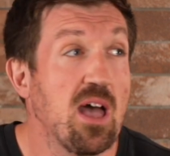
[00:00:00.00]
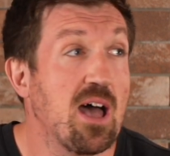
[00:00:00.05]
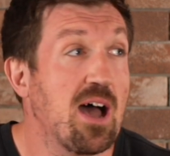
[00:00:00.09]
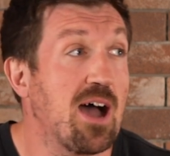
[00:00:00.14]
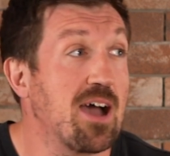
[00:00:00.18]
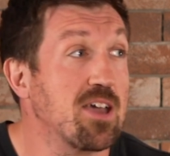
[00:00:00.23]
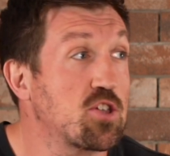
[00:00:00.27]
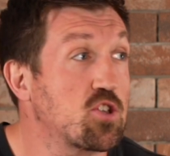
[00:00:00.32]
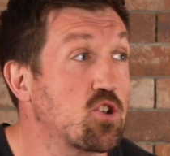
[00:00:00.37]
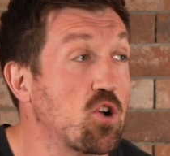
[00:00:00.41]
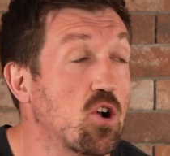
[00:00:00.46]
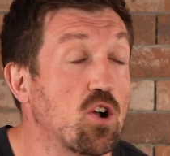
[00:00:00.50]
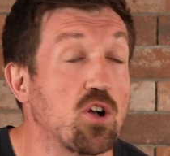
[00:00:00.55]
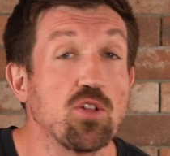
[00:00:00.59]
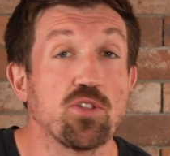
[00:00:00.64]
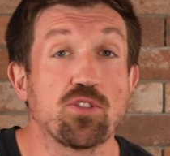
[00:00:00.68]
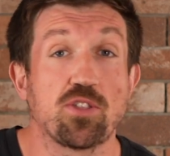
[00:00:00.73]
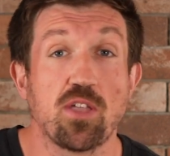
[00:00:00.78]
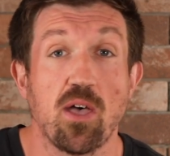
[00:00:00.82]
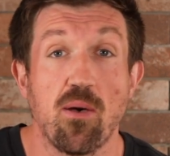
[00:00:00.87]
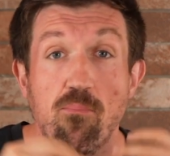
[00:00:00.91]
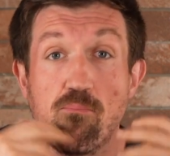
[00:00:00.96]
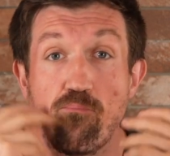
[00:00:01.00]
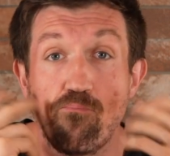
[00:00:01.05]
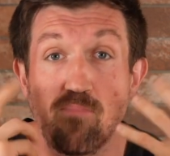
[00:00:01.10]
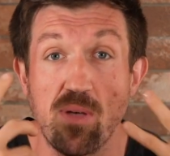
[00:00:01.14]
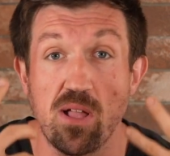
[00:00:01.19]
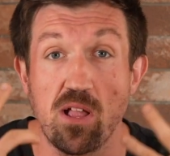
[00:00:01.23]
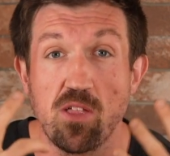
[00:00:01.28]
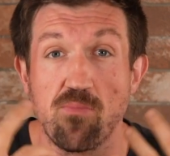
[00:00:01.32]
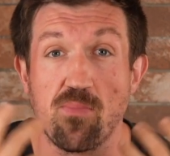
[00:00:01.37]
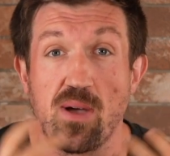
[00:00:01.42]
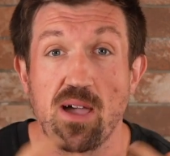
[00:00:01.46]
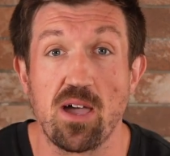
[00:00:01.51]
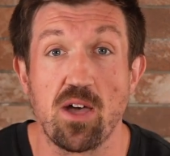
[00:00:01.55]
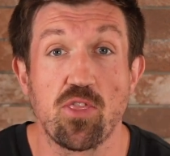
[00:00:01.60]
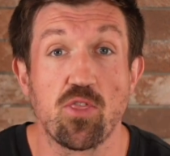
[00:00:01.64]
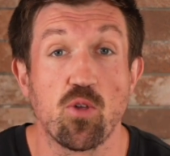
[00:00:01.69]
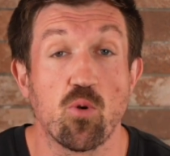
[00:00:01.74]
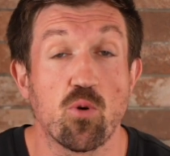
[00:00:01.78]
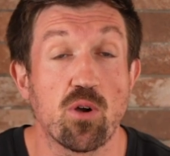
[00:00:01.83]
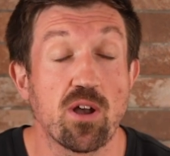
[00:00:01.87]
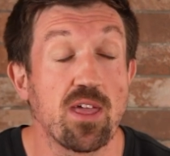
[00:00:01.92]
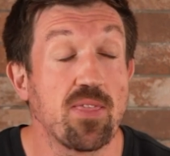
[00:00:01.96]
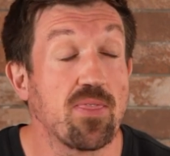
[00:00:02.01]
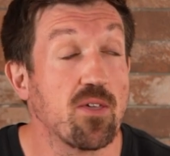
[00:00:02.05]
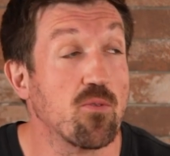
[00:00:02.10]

I struggled to build my authority.